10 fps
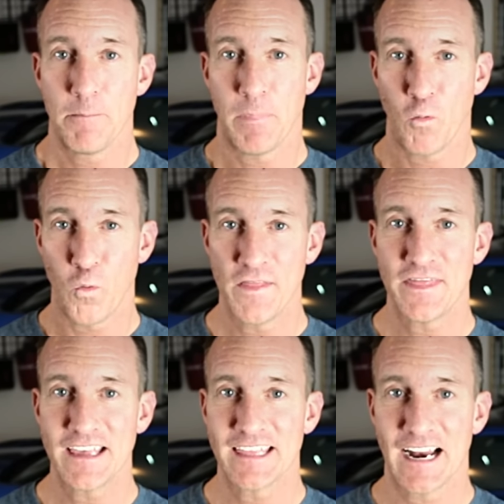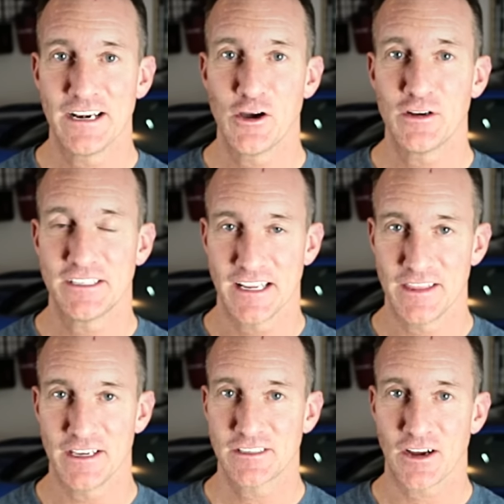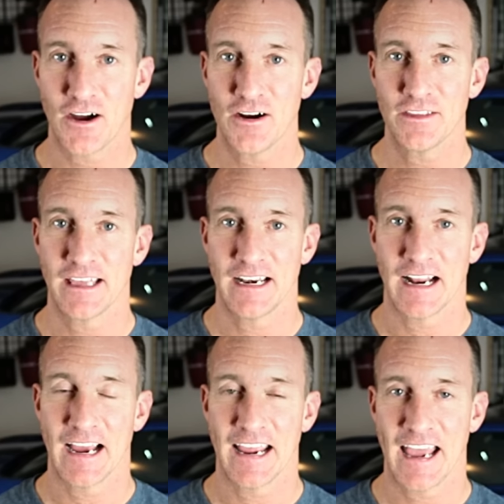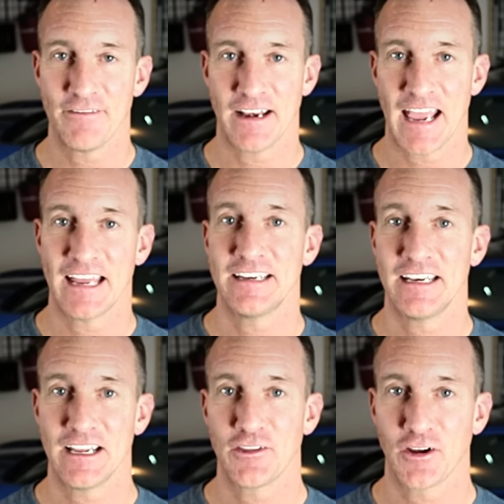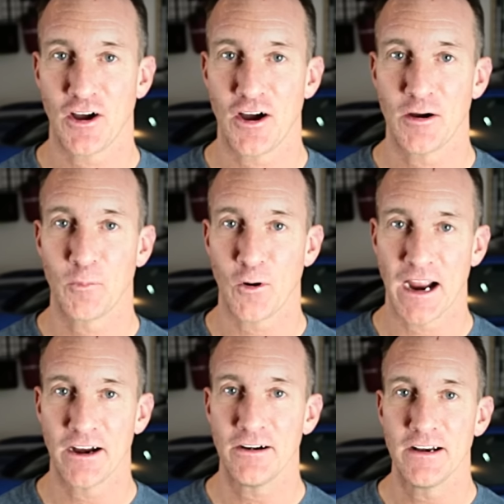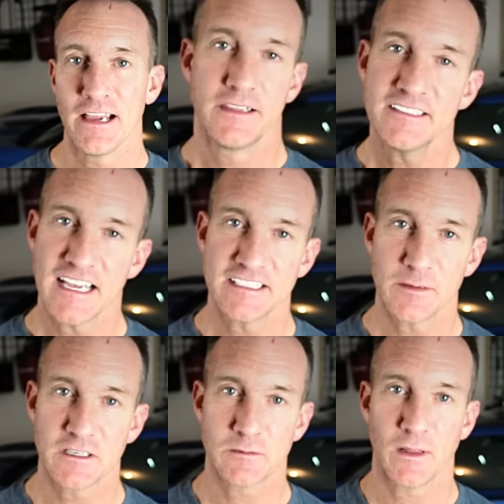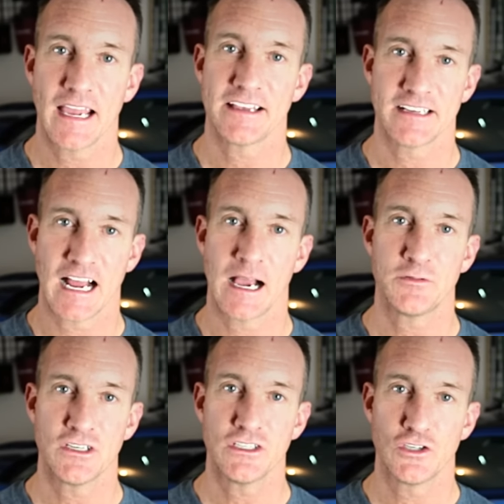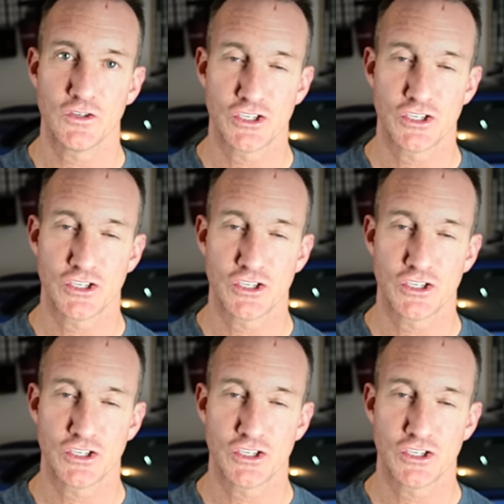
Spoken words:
But one thing that I noticed in this car that I haven't had in any other car prior, this heads-up display has an option to